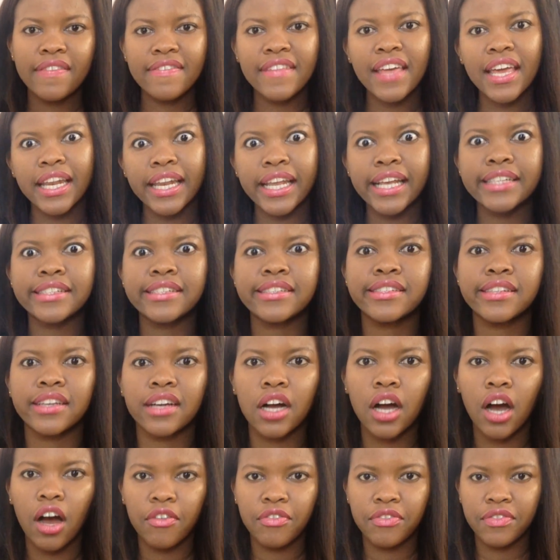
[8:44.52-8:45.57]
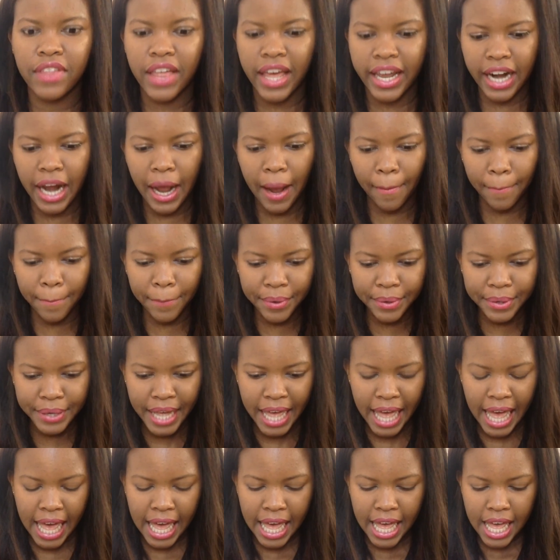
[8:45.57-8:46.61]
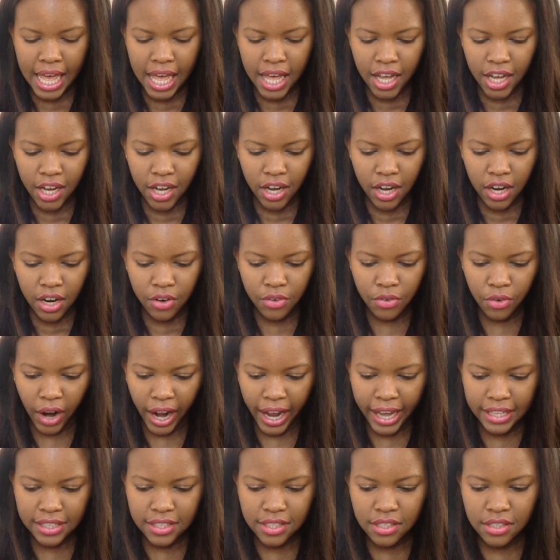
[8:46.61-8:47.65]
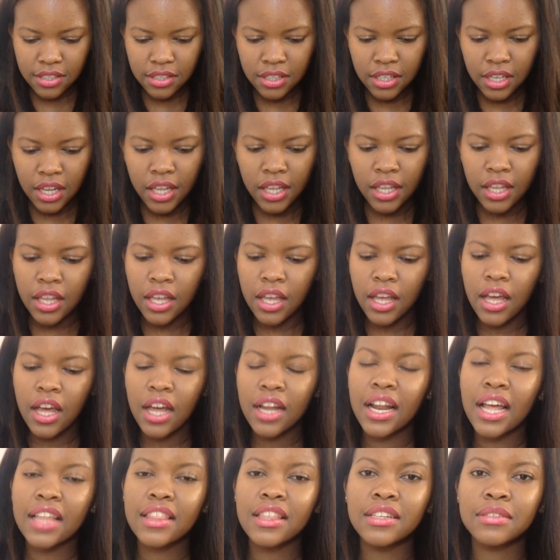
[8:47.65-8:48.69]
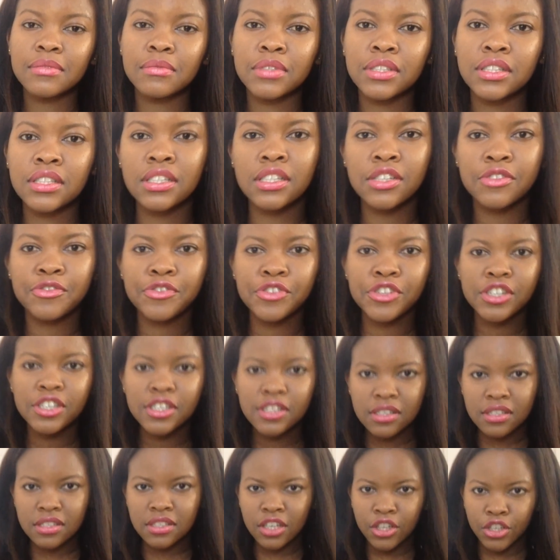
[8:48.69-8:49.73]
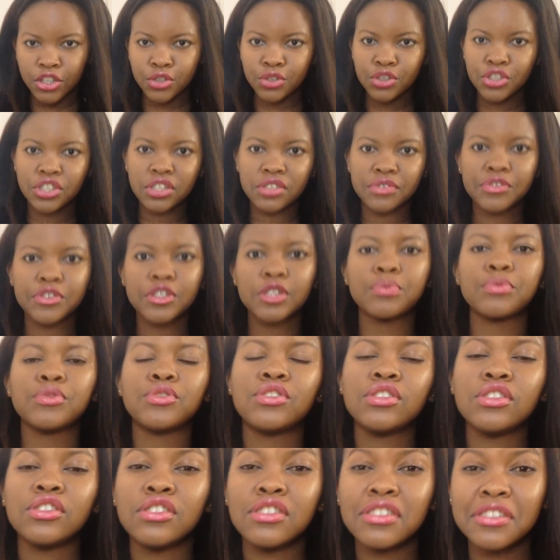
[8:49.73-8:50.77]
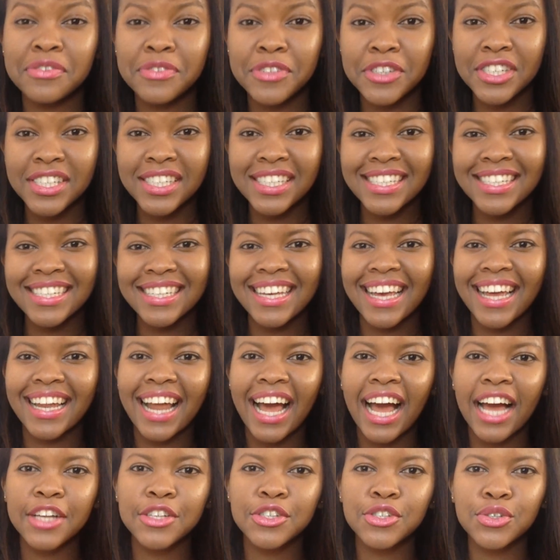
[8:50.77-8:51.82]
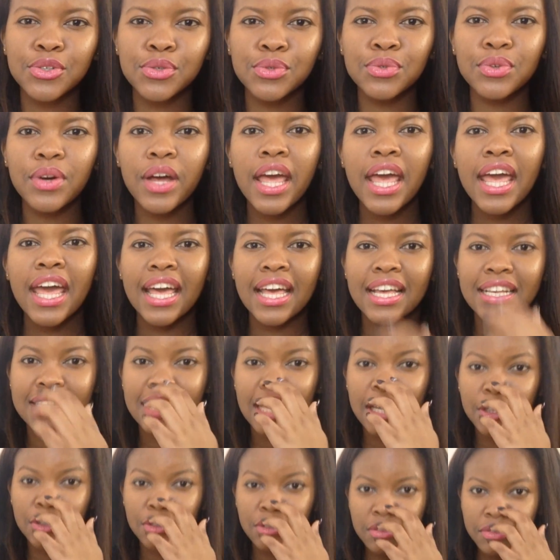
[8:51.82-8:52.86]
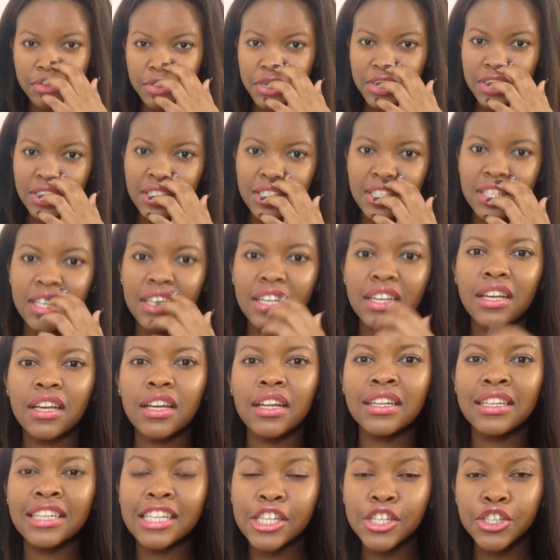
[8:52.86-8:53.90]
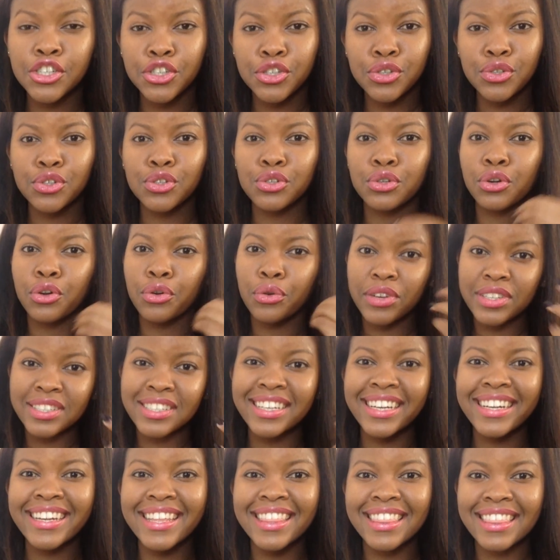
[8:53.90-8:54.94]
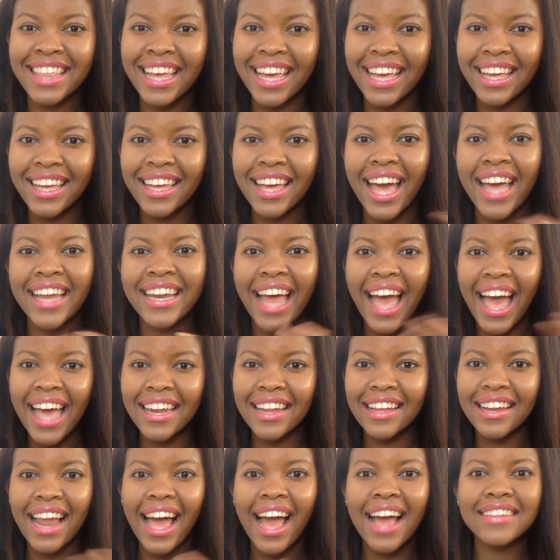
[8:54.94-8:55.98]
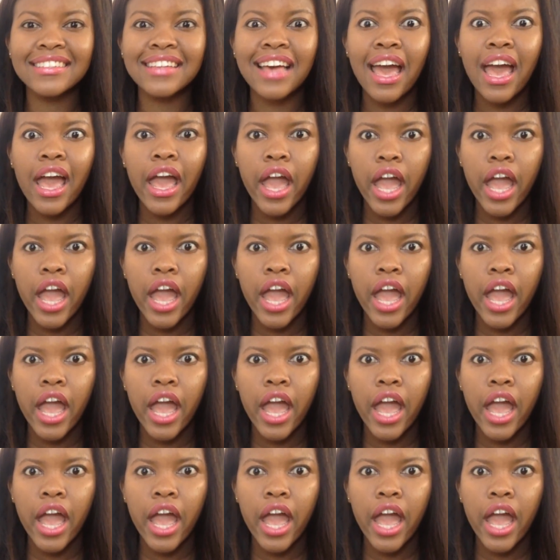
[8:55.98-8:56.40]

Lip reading: they need to cough that up. Right. Another difference, a huge difference between university and high school is that university needs you to critically think and analyze